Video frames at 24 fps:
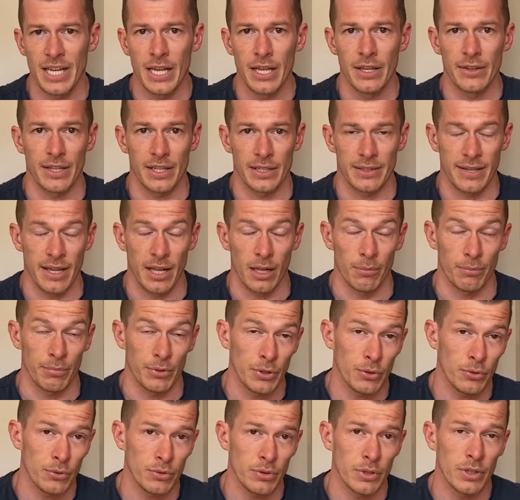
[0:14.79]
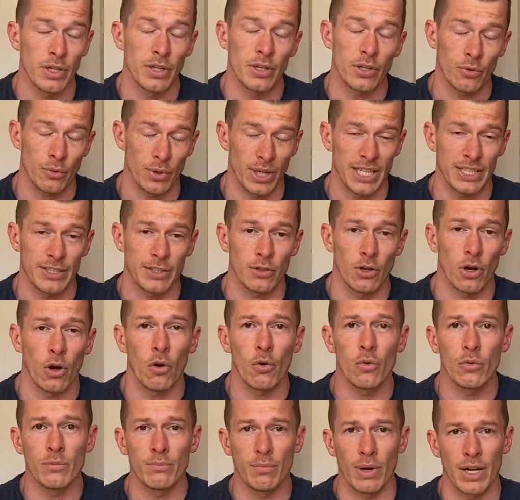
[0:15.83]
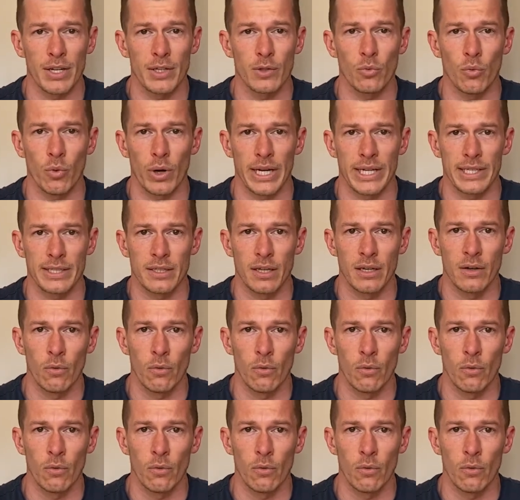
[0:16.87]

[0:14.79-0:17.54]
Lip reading: that help you create your own bodyweight